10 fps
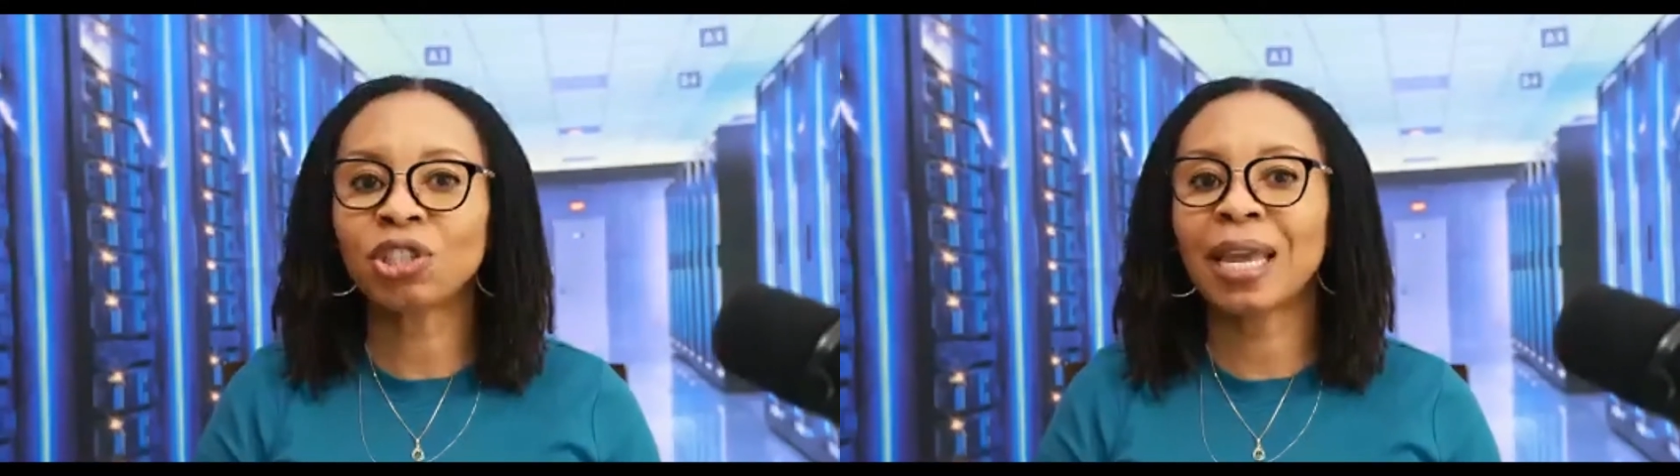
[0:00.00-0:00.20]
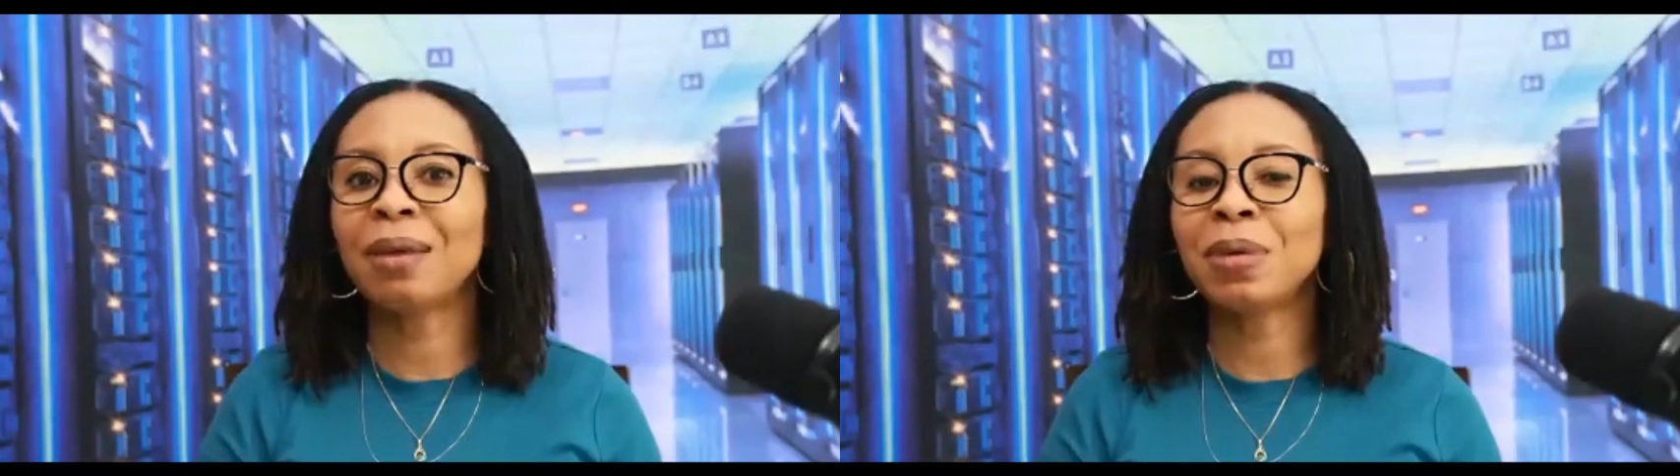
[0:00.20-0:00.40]

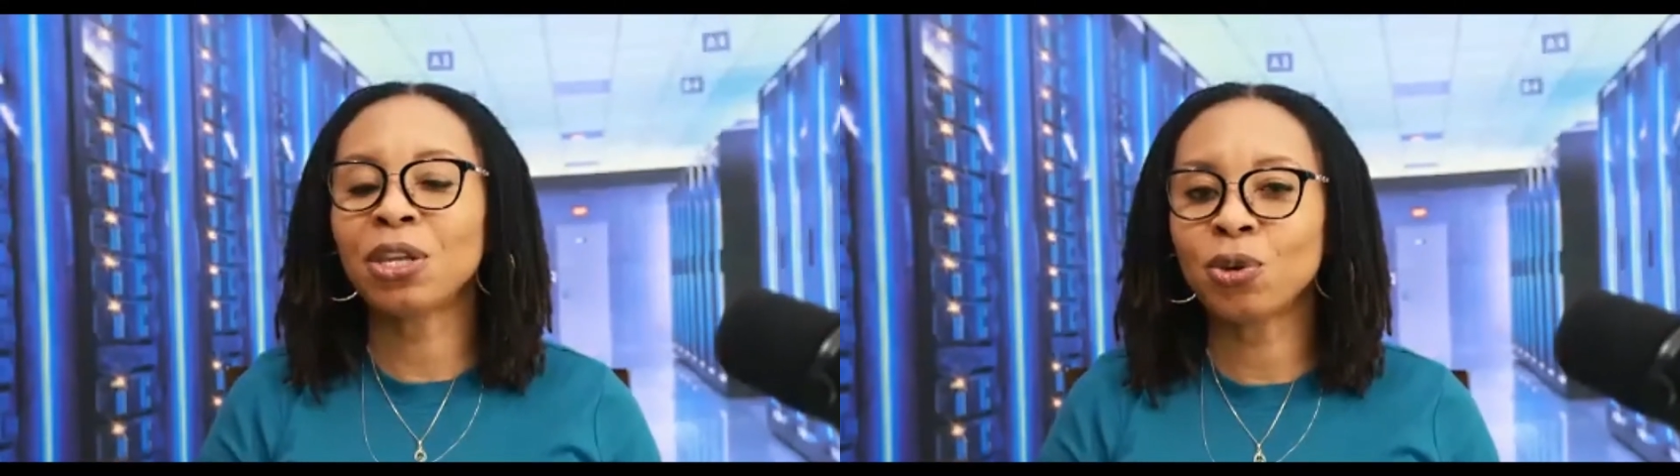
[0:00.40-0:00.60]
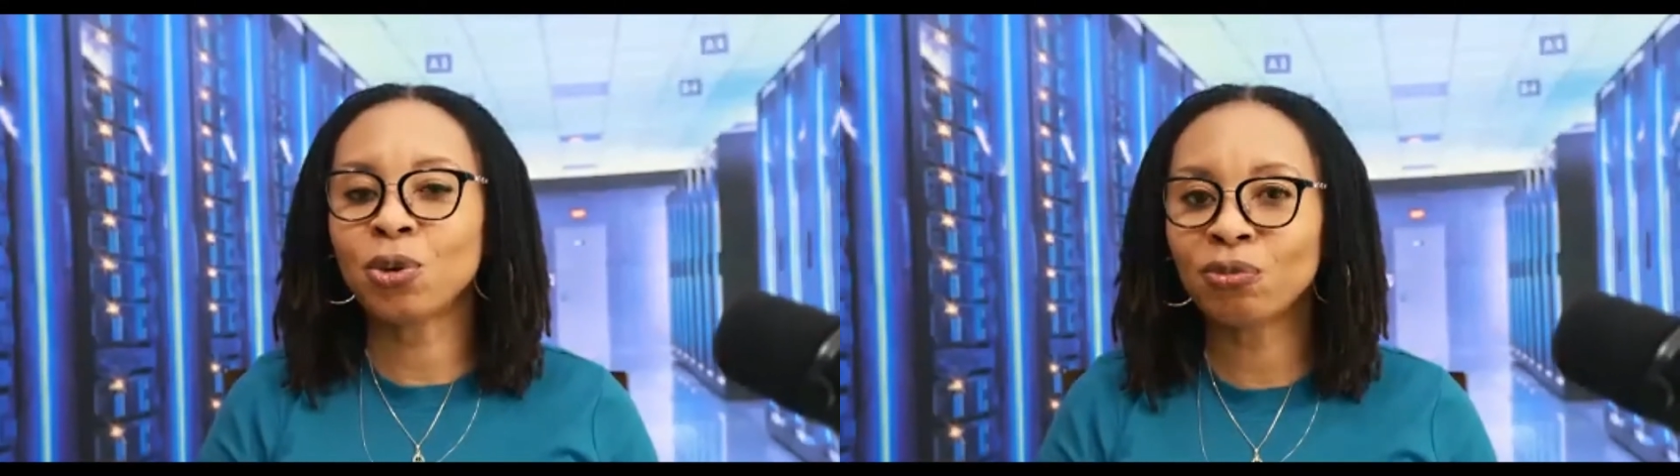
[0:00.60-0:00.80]
can be
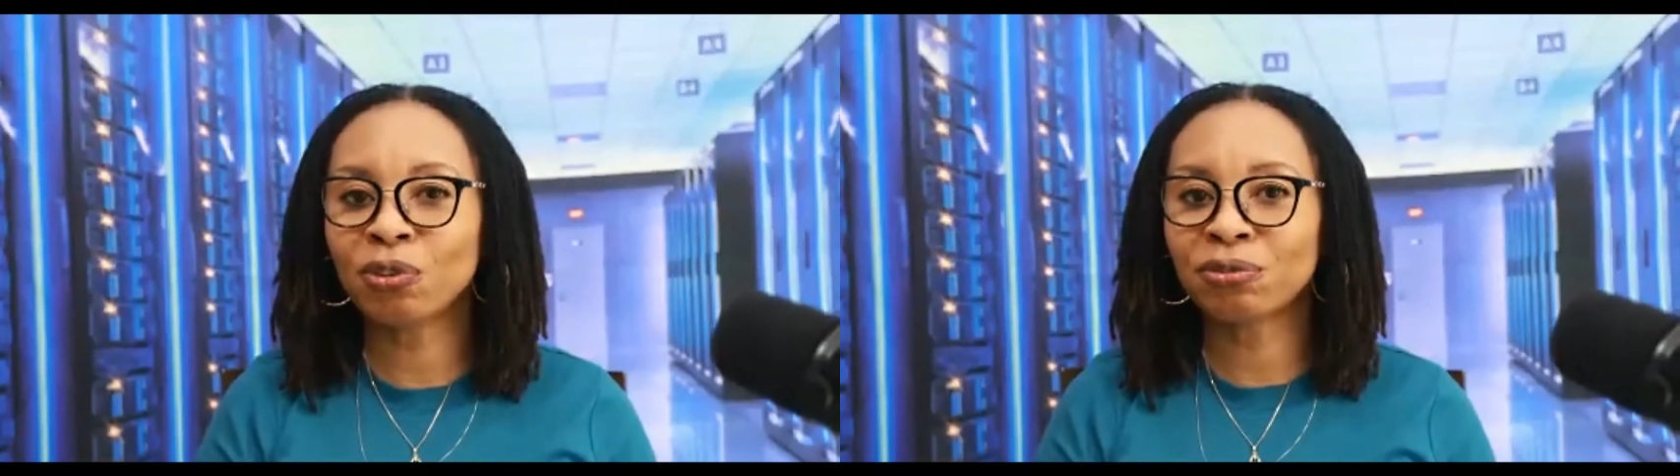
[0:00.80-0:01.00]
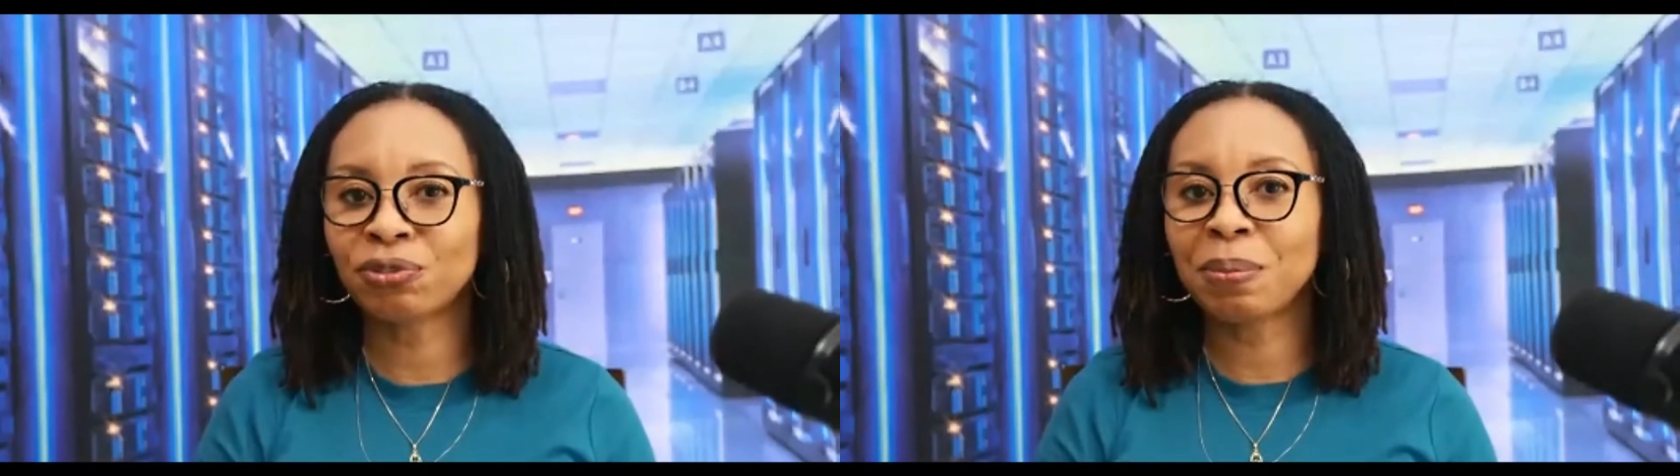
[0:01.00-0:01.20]
used
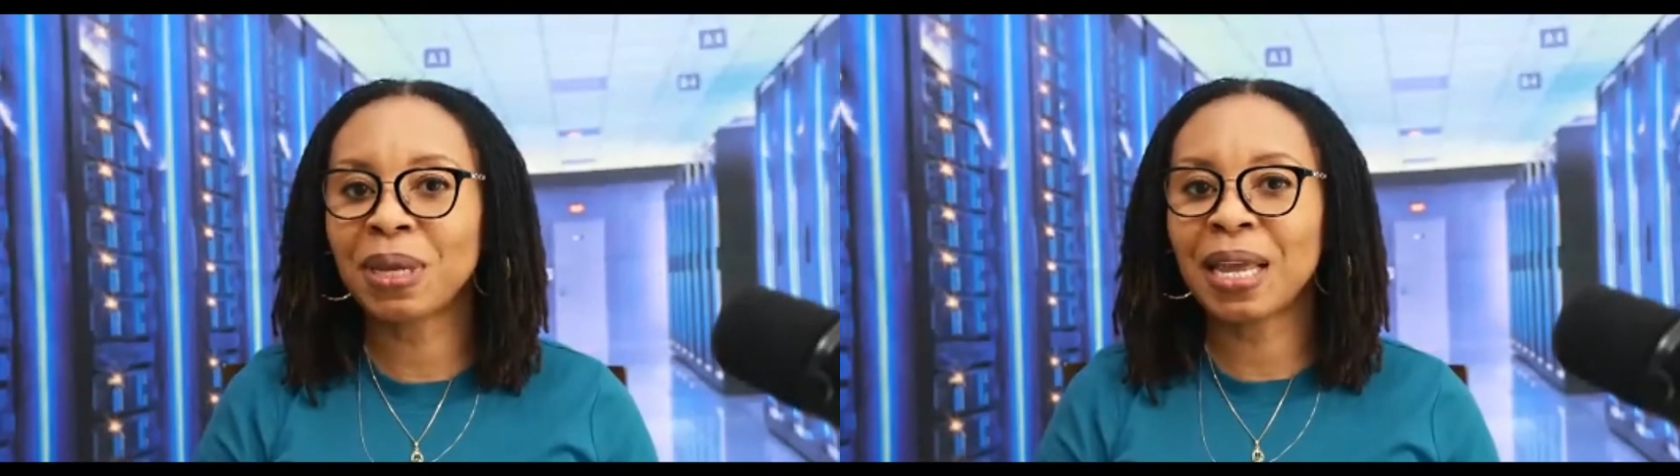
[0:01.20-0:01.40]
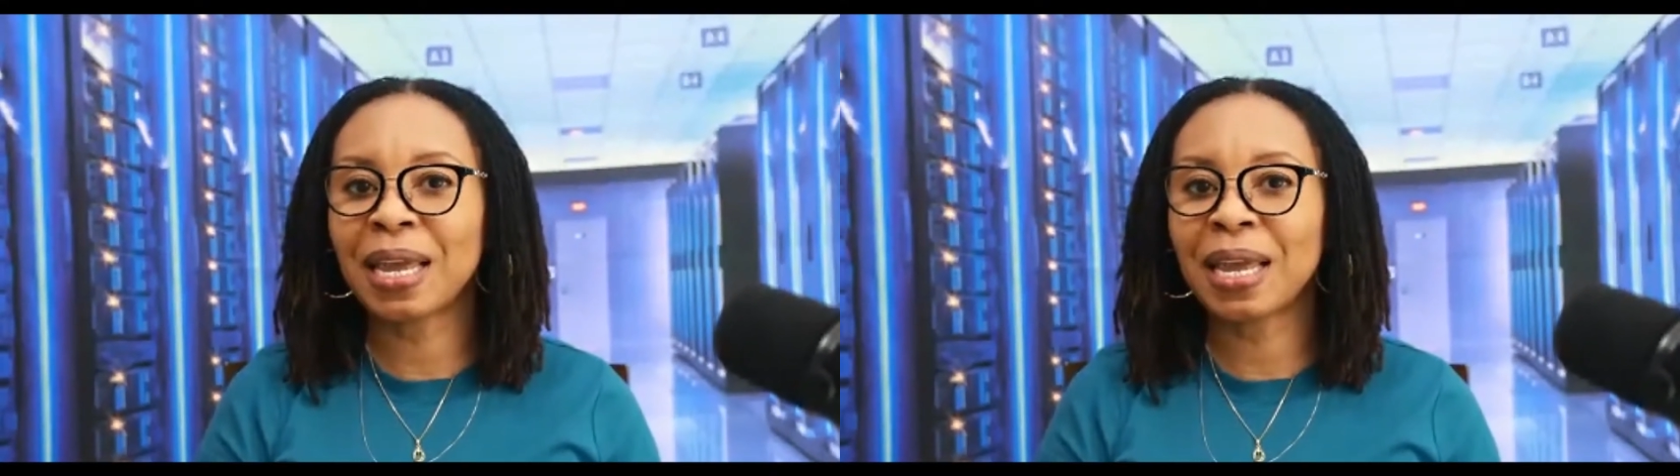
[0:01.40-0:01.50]
for framing